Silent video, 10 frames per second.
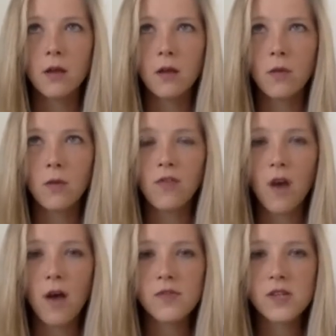
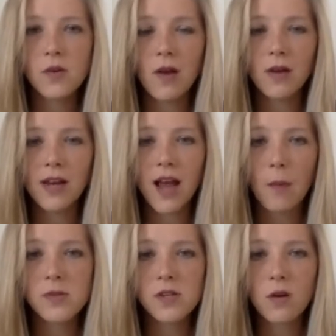revolves around an
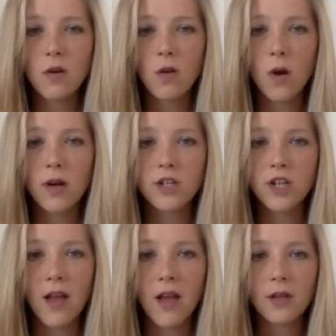obstacle or a
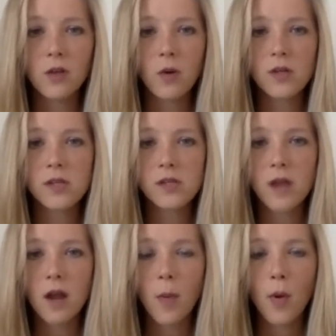challenge or a
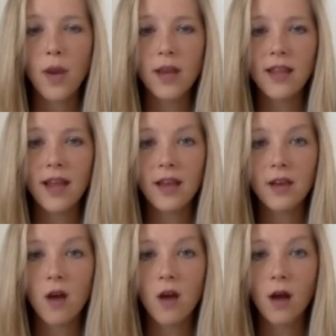stuck point that
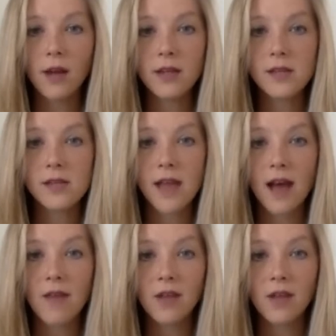your audience is
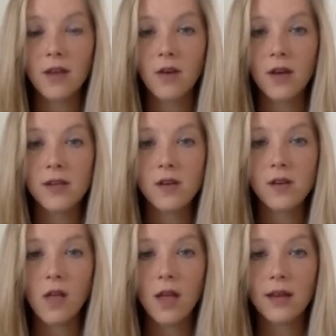having, that your ideal
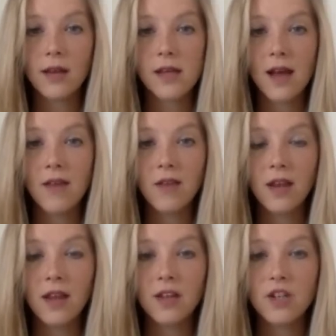client is
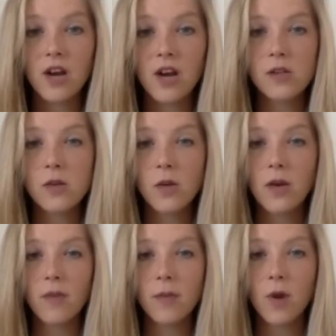having, and share a story
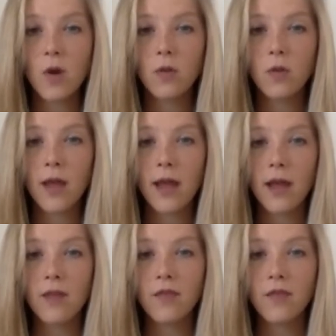from your own life